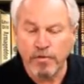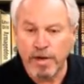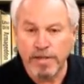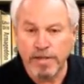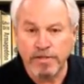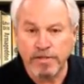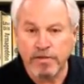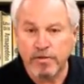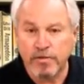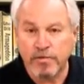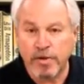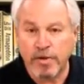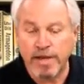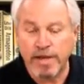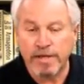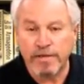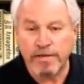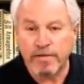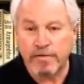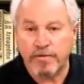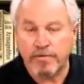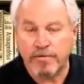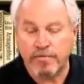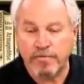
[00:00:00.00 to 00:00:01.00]
who writes
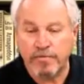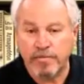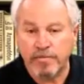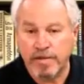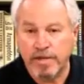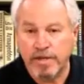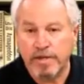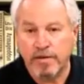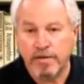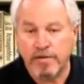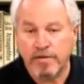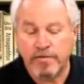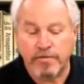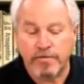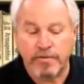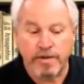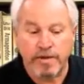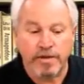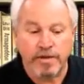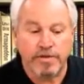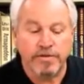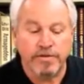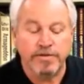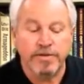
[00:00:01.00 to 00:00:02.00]
great legal
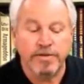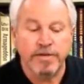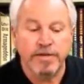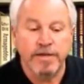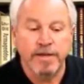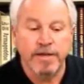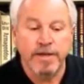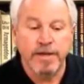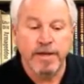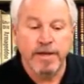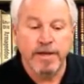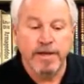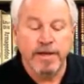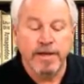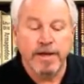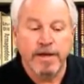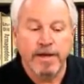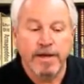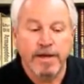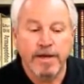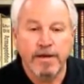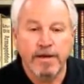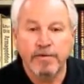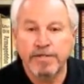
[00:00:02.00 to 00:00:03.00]
thrillers,
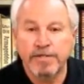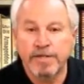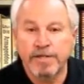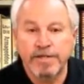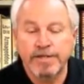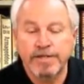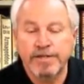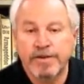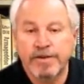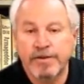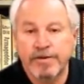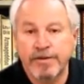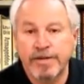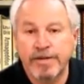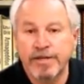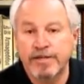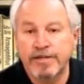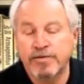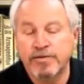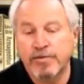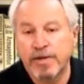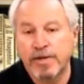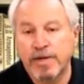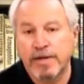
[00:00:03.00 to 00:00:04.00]
was an attorney
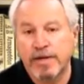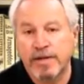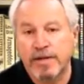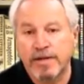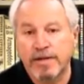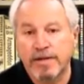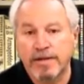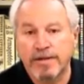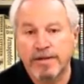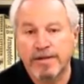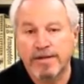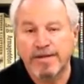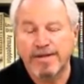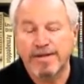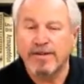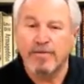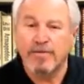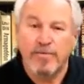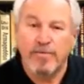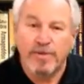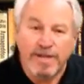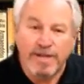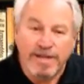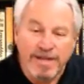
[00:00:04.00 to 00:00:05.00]
as well. I
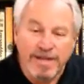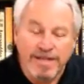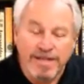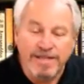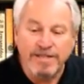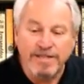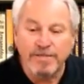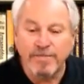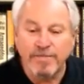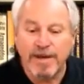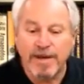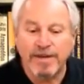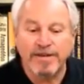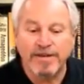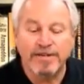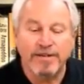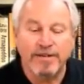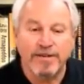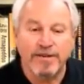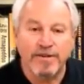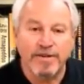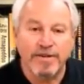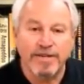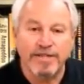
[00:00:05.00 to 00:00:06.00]
don't know what it is about
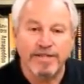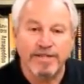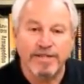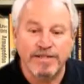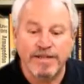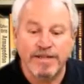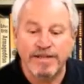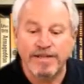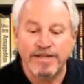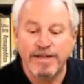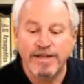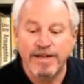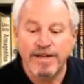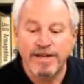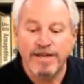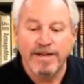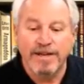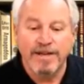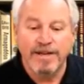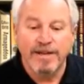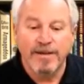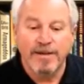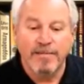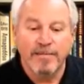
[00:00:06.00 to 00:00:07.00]
attorneys,
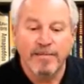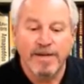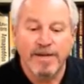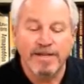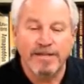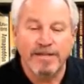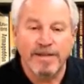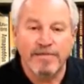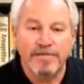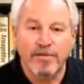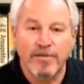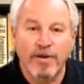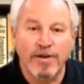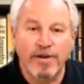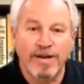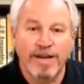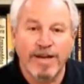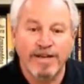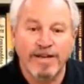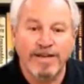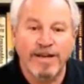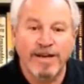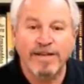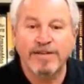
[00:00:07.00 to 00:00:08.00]
but they've all
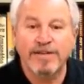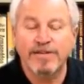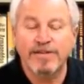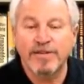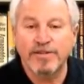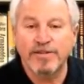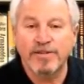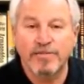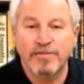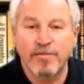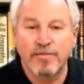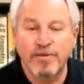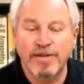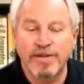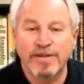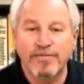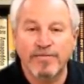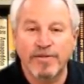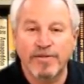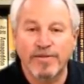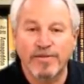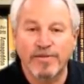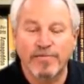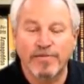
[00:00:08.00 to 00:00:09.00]
gotten kind of
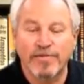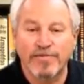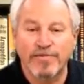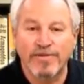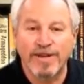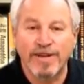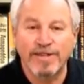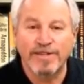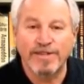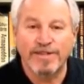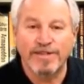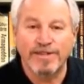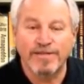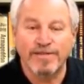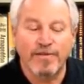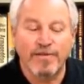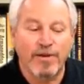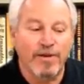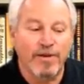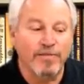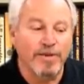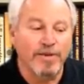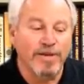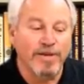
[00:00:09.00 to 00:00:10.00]
disappointed with their profession and have
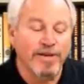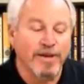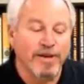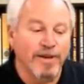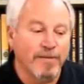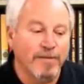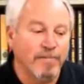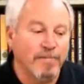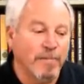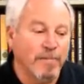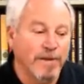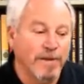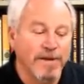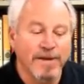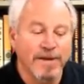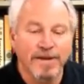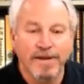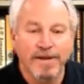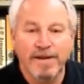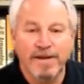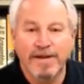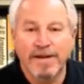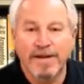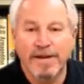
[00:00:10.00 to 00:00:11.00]
all become
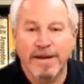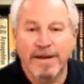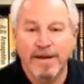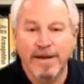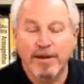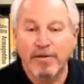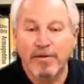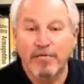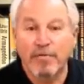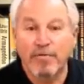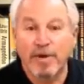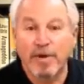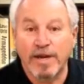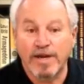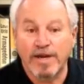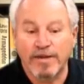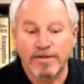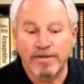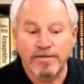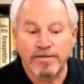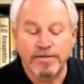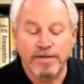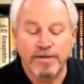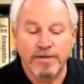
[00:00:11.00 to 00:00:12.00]

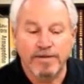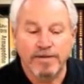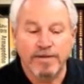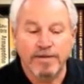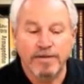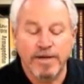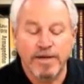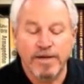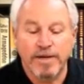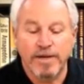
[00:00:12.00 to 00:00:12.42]
writers.